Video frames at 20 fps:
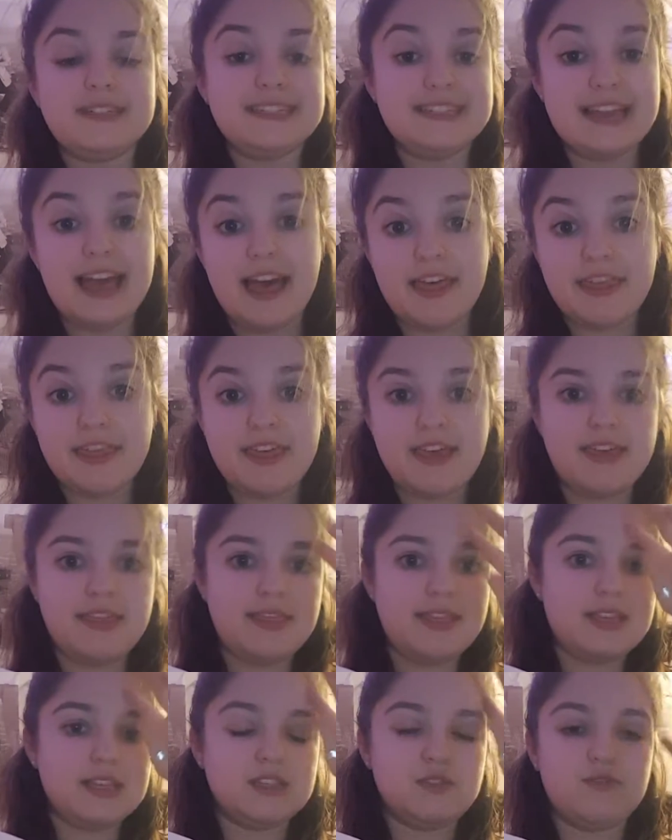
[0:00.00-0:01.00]
death
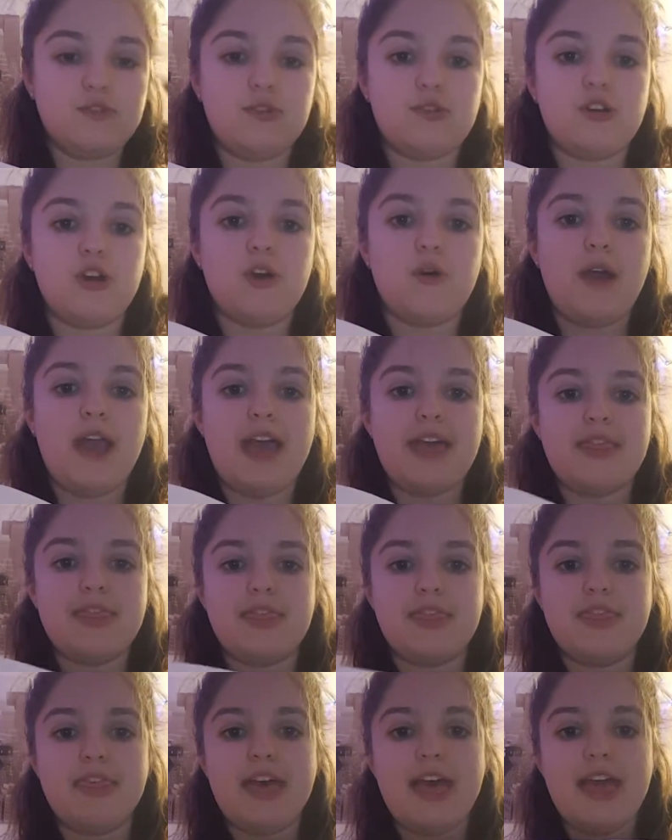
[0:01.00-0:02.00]
in this photo.
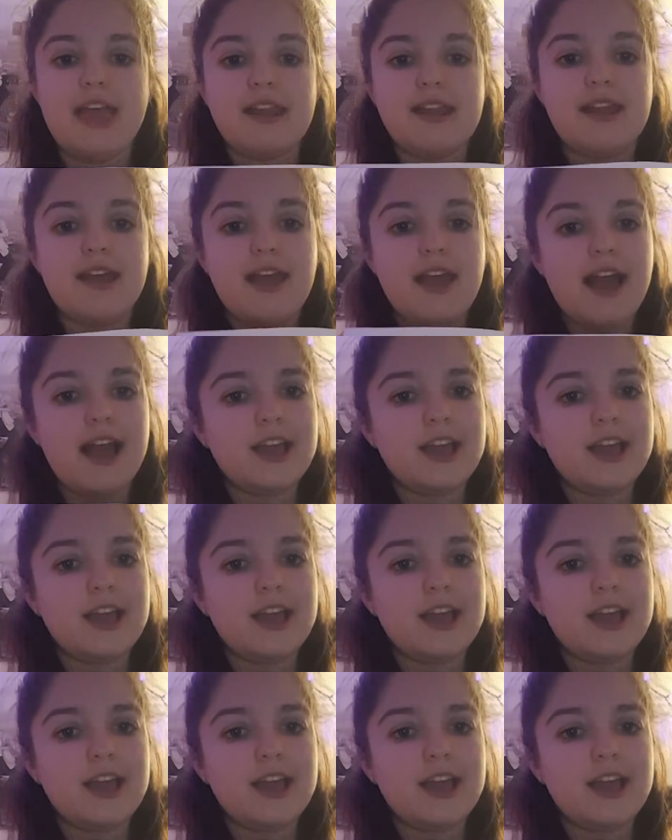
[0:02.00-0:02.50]
And then